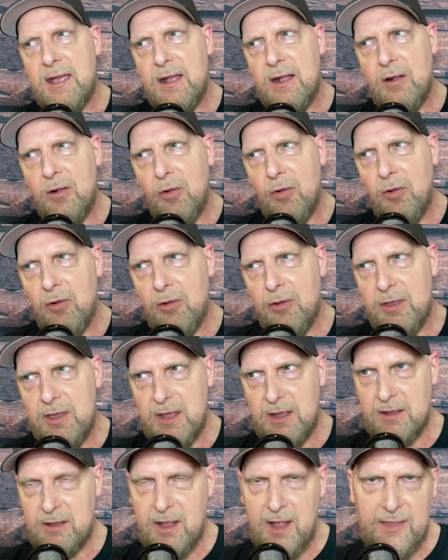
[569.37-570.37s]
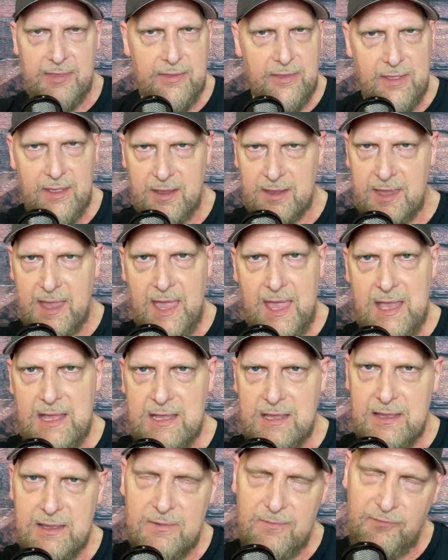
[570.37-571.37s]
and
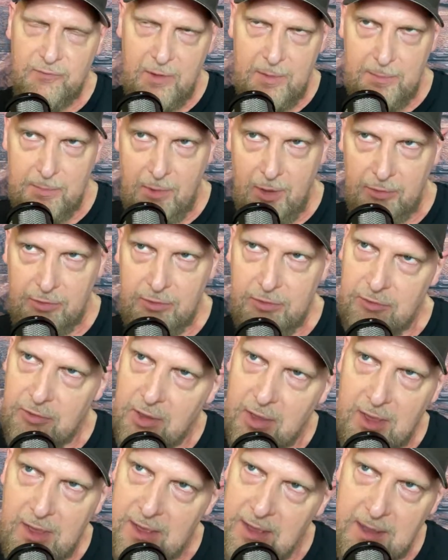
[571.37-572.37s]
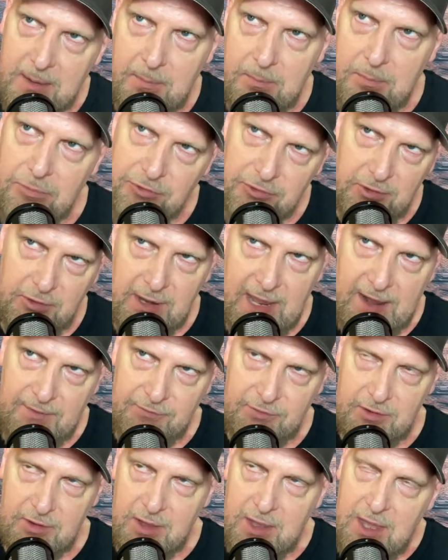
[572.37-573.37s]
again, for modern times, you'd
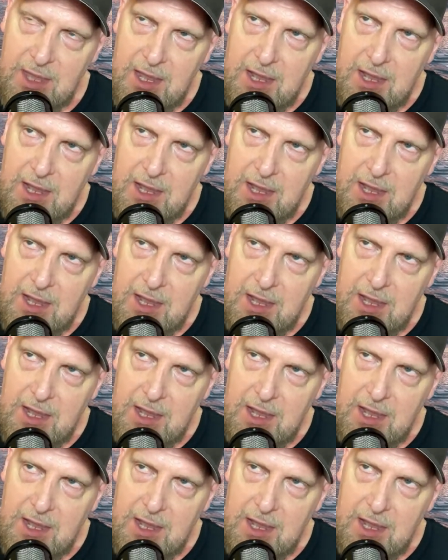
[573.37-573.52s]
have to